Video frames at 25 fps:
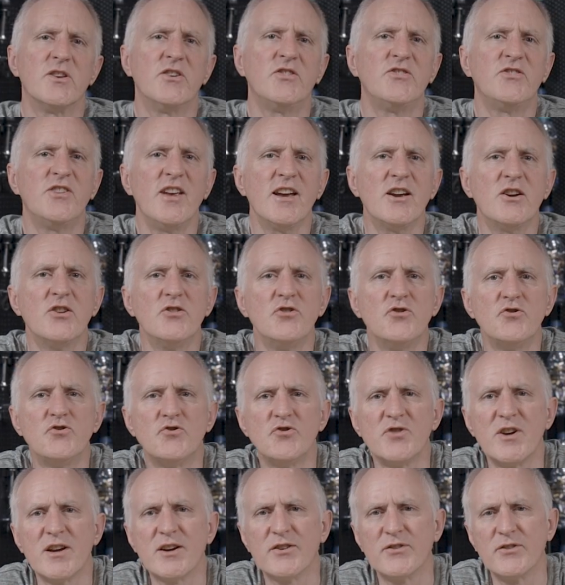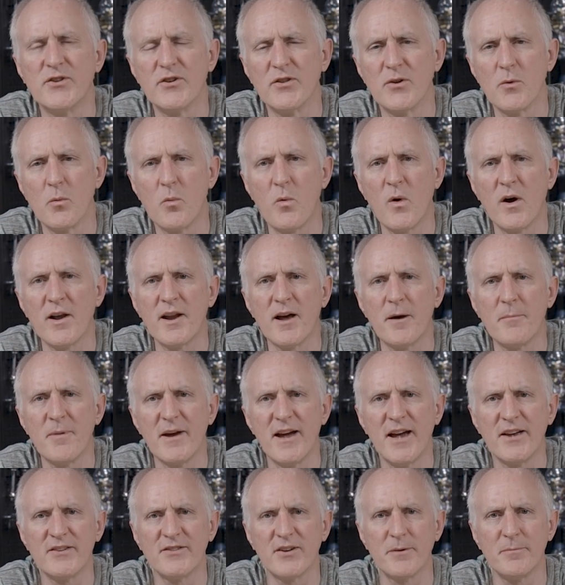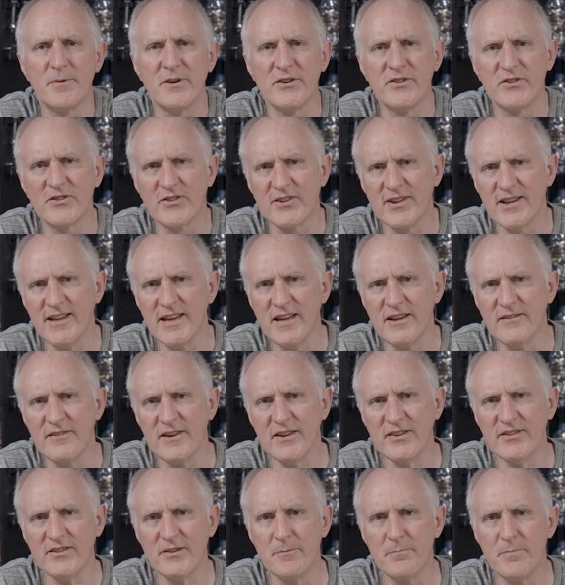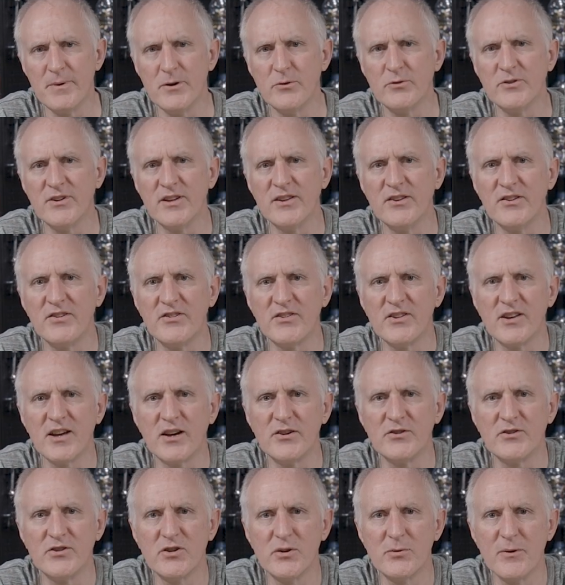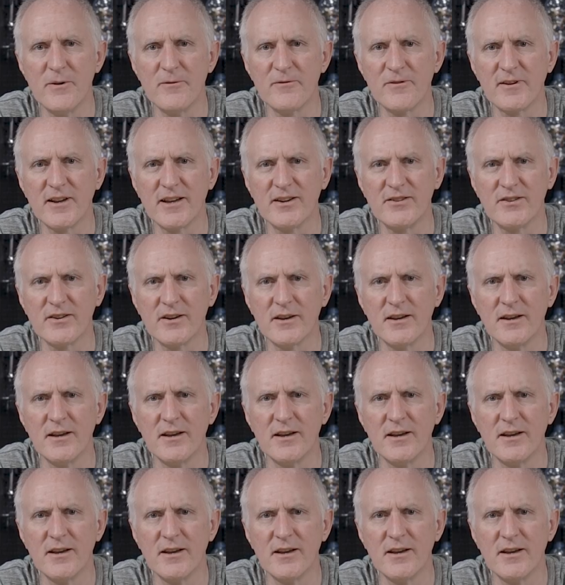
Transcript: The second trick that the OneUp has up its sleeve is the built-in CO2 inflator.